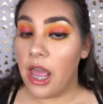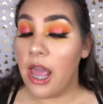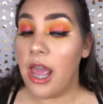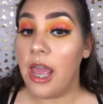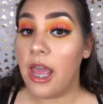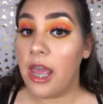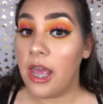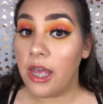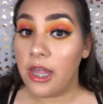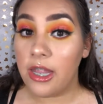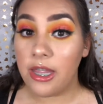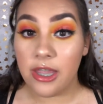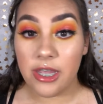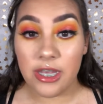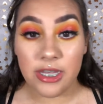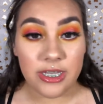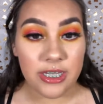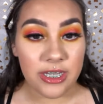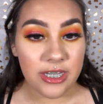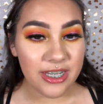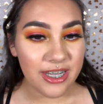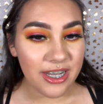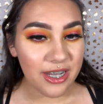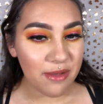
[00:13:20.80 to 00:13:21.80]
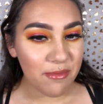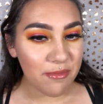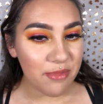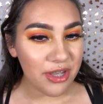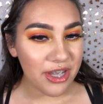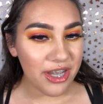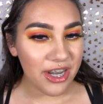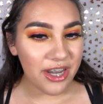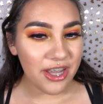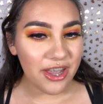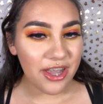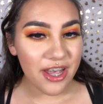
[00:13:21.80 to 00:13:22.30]
And this is the
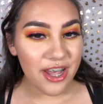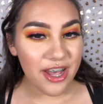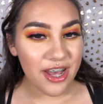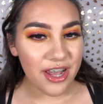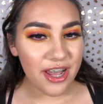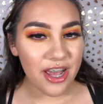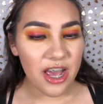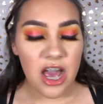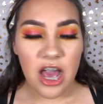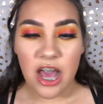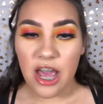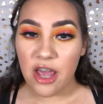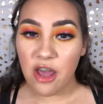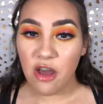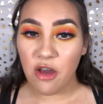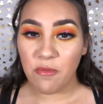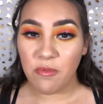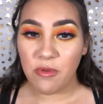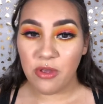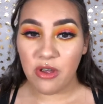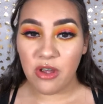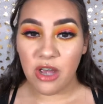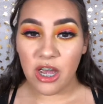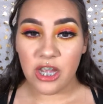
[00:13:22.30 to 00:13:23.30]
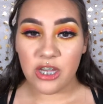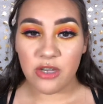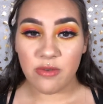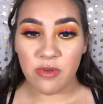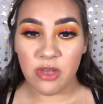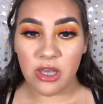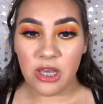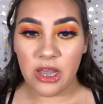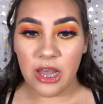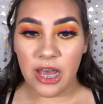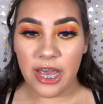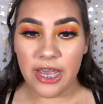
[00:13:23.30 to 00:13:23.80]
completed look. I hope you guys
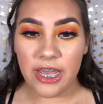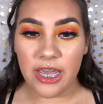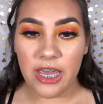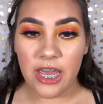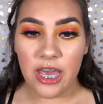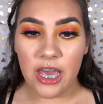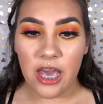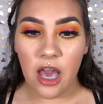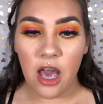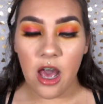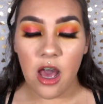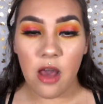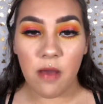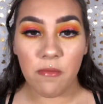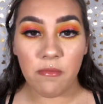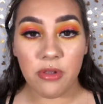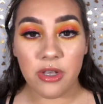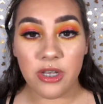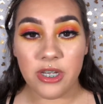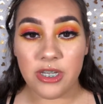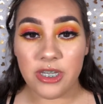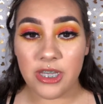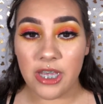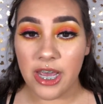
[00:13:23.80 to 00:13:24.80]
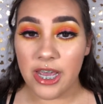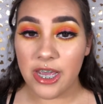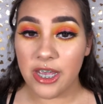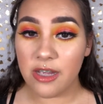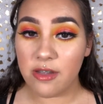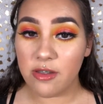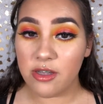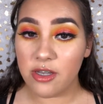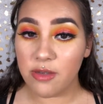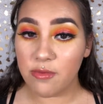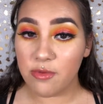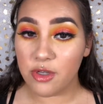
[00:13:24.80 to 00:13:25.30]
really like it. Please like
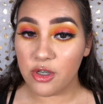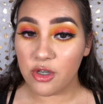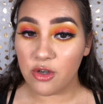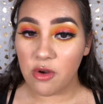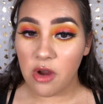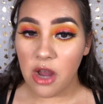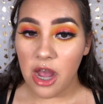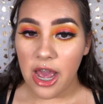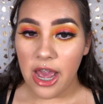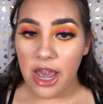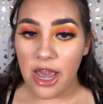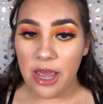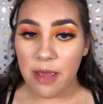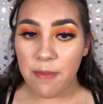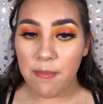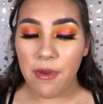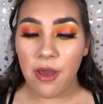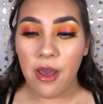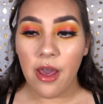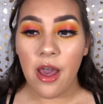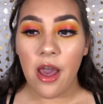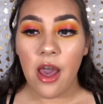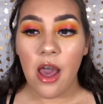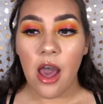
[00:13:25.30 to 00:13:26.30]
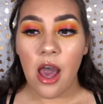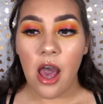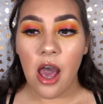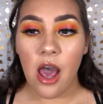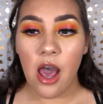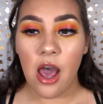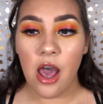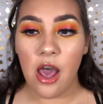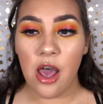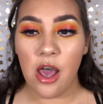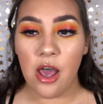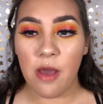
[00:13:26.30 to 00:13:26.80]
and subscribe.
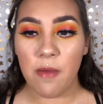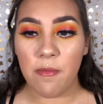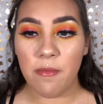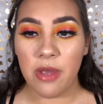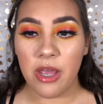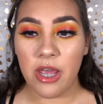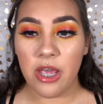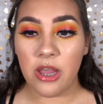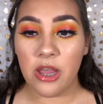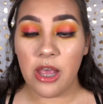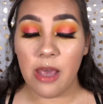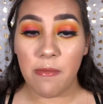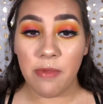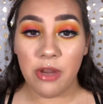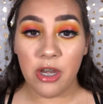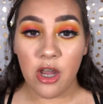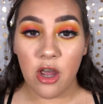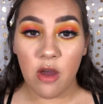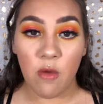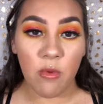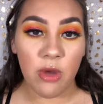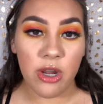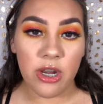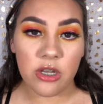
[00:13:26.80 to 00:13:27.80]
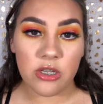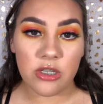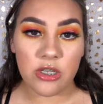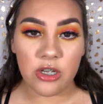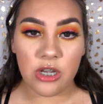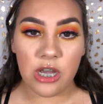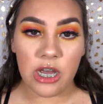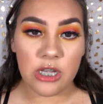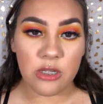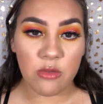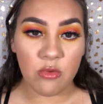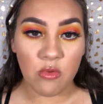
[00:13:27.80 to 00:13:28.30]
And let me know what else
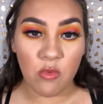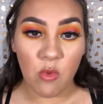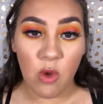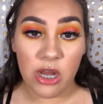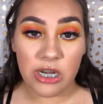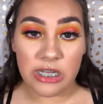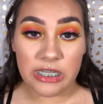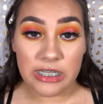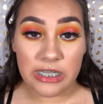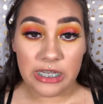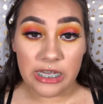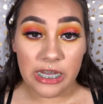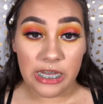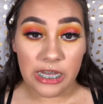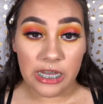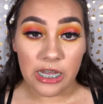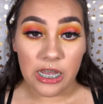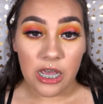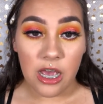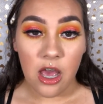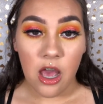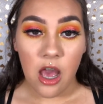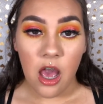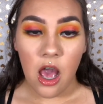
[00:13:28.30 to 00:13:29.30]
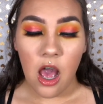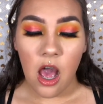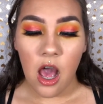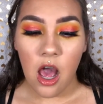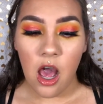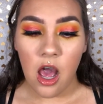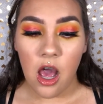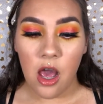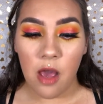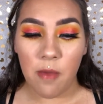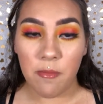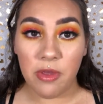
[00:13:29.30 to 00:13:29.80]
you guys would want to see
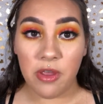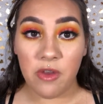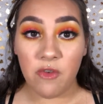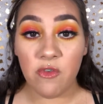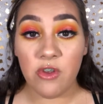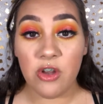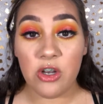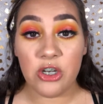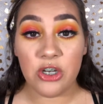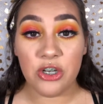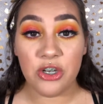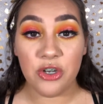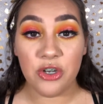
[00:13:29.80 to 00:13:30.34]
in future